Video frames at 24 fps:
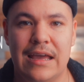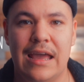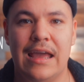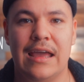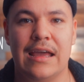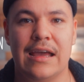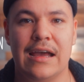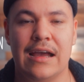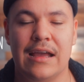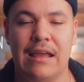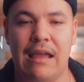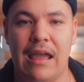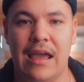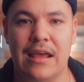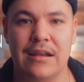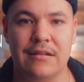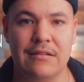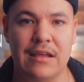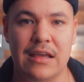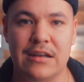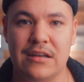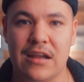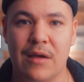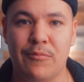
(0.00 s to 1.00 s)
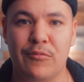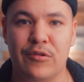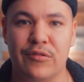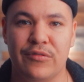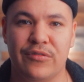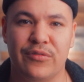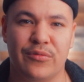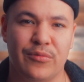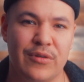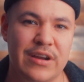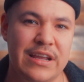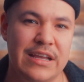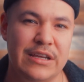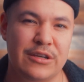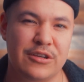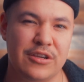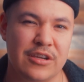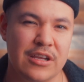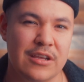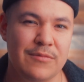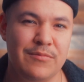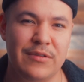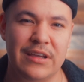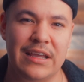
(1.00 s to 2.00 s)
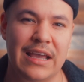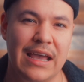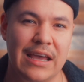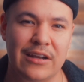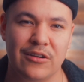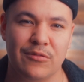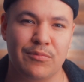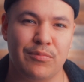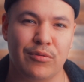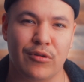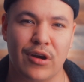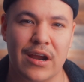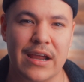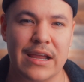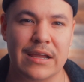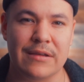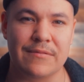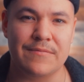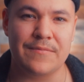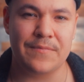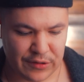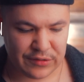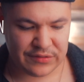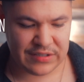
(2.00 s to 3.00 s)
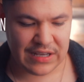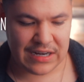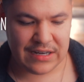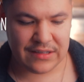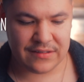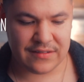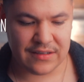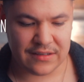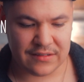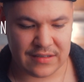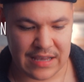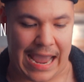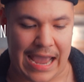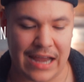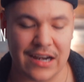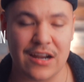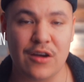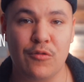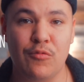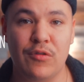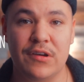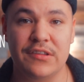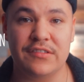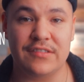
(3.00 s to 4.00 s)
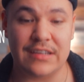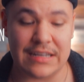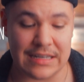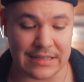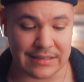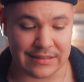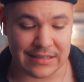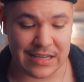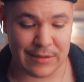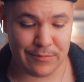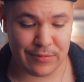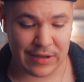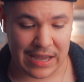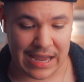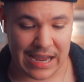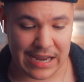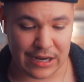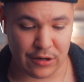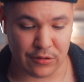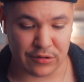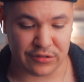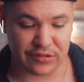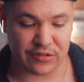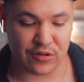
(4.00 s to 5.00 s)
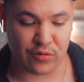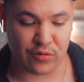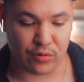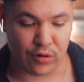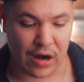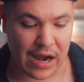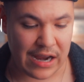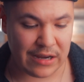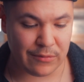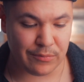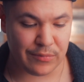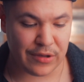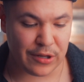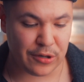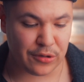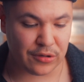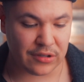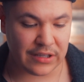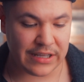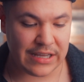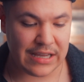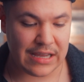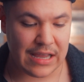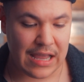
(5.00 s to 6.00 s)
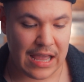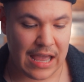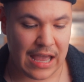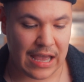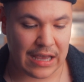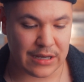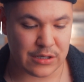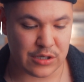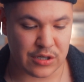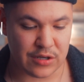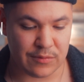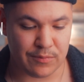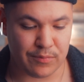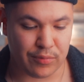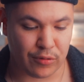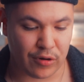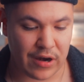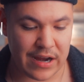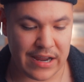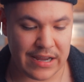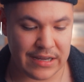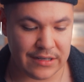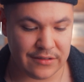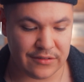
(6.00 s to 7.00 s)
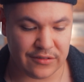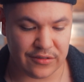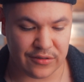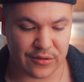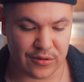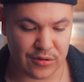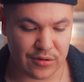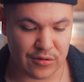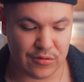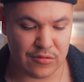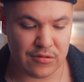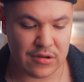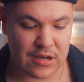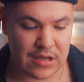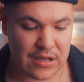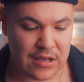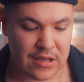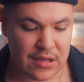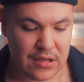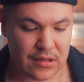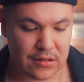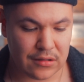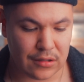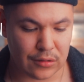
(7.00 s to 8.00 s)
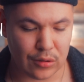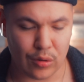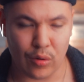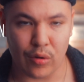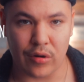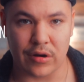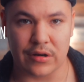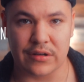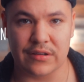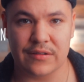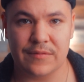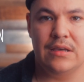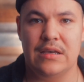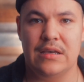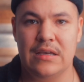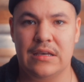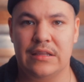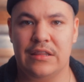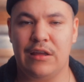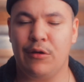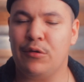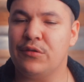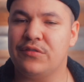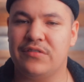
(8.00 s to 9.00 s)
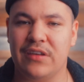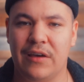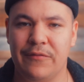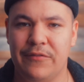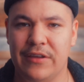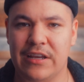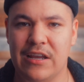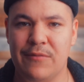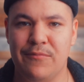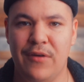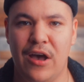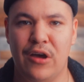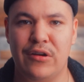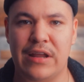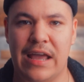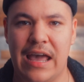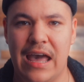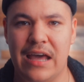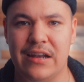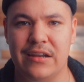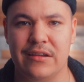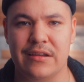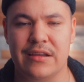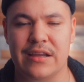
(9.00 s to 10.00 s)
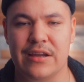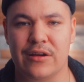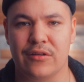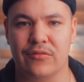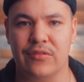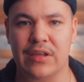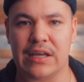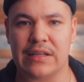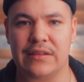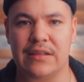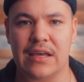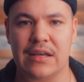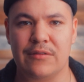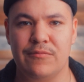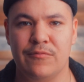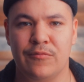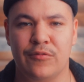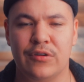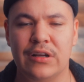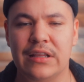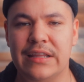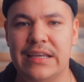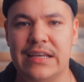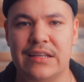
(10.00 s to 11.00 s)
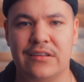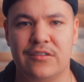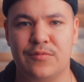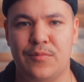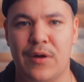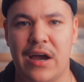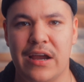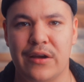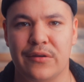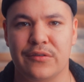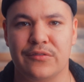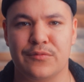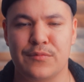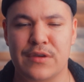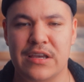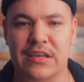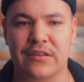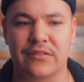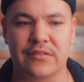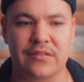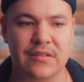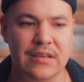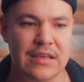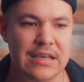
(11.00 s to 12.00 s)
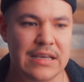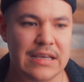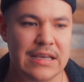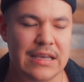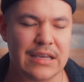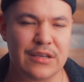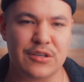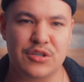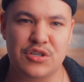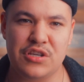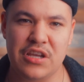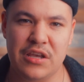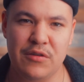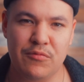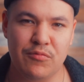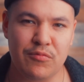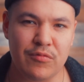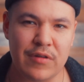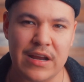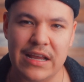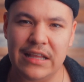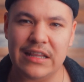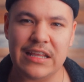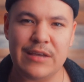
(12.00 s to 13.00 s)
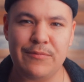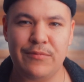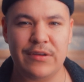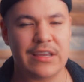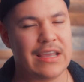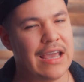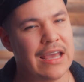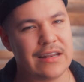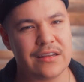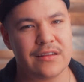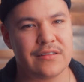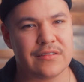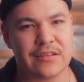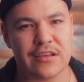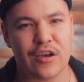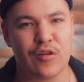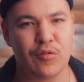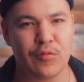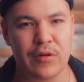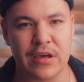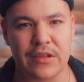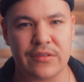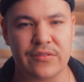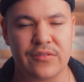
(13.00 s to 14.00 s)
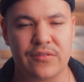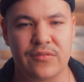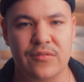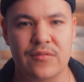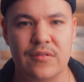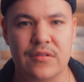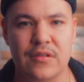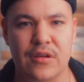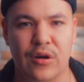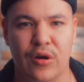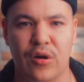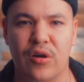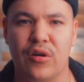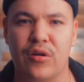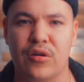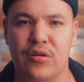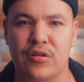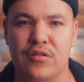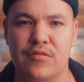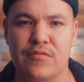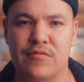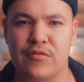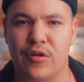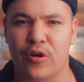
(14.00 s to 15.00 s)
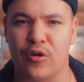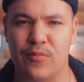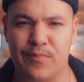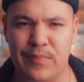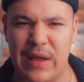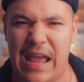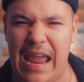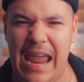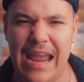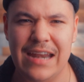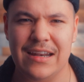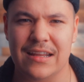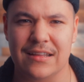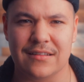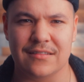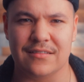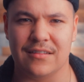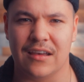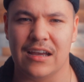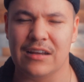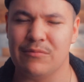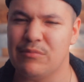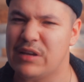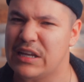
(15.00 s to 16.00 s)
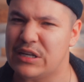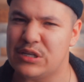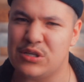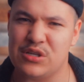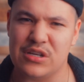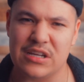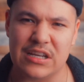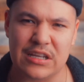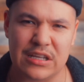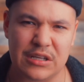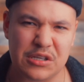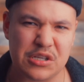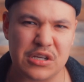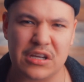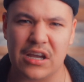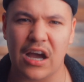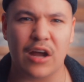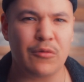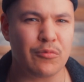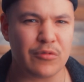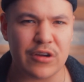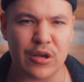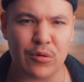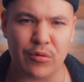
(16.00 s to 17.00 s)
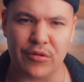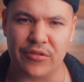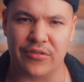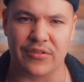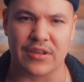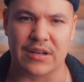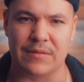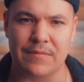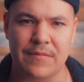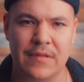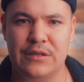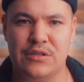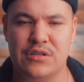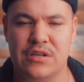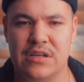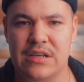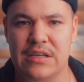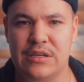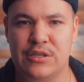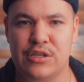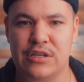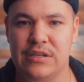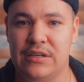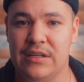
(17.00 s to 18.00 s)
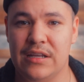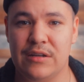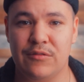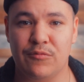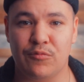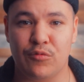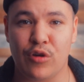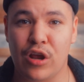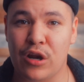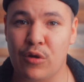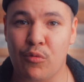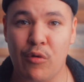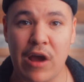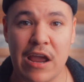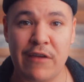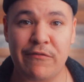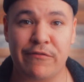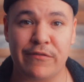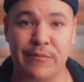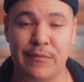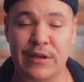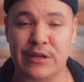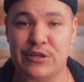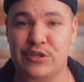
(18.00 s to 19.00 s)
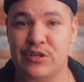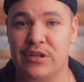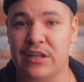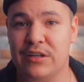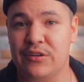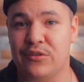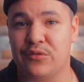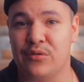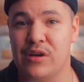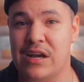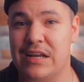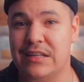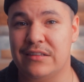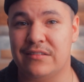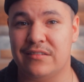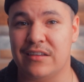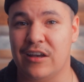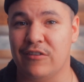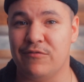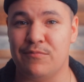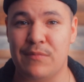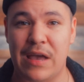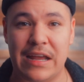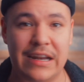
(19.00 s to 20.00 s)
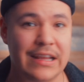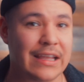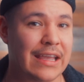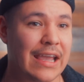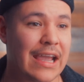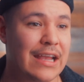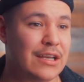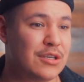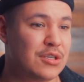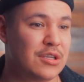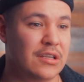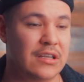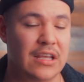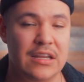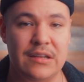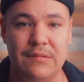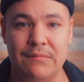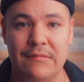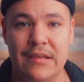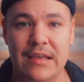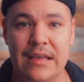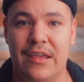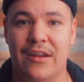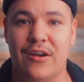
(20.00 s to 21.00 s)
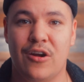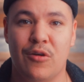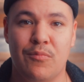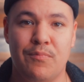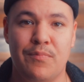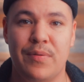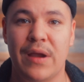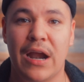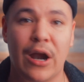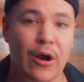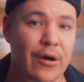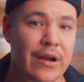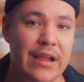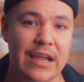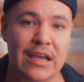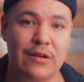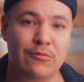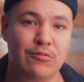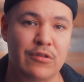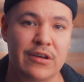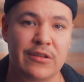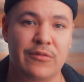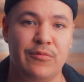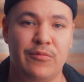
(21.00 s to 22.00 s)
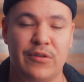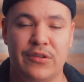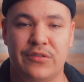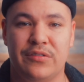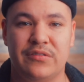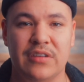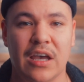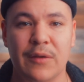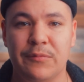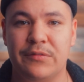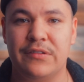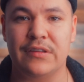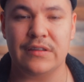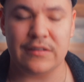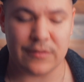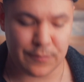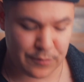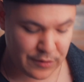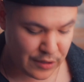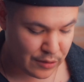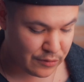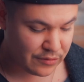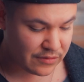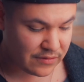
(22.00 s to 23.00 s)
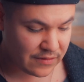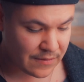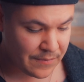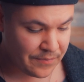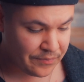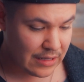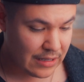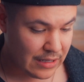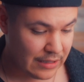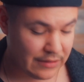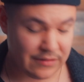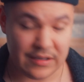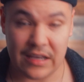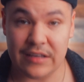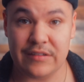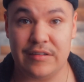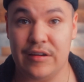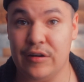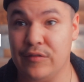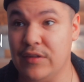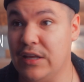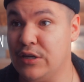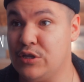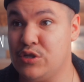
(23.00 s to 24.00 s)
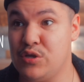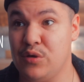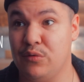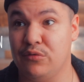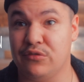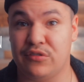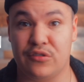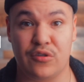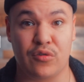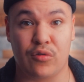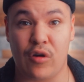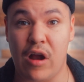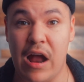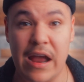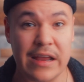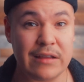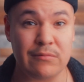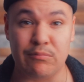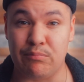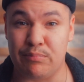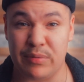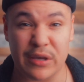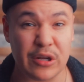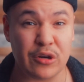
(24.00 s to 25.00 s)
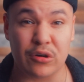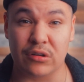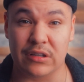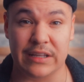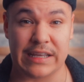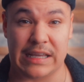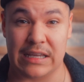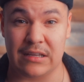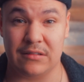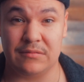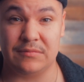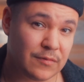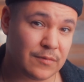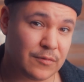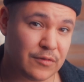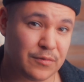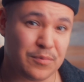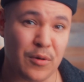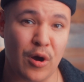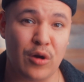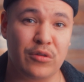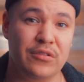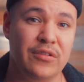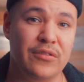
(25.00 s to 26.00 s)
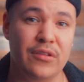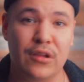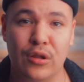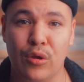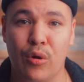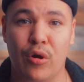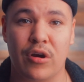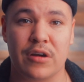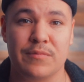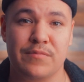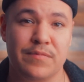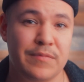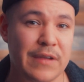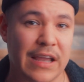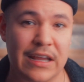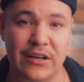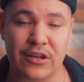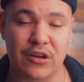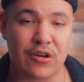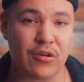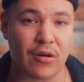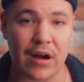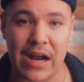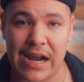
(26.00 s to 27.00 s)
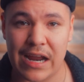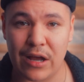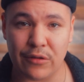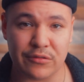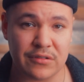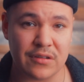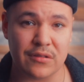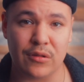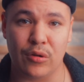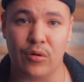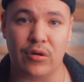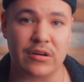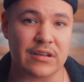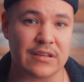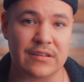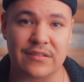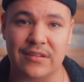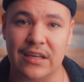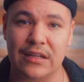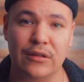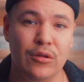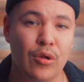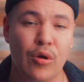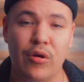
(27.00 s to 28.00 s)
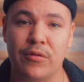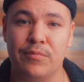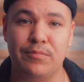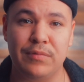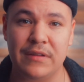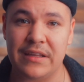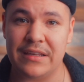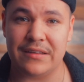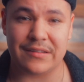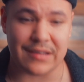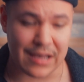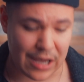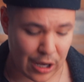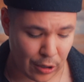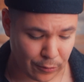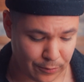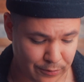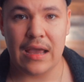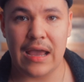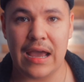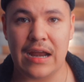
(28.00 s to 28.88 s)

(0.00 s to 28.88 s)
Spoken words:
And number three, she began to pray. In verse 10, it says, Hannah was in deep anguish, crying bitterly as she prayed to the Lord. There is something about Hannah here that really inspires me is she really began to deal with her pain inside, man. She got real with it. She didn't run away from it. She didn't try and self-medicate. She didn't, bury it with substance abuse. It says here that she was crying bitterly. spoke to the Lord, began to cry out to the Lord and said, Lord, please help.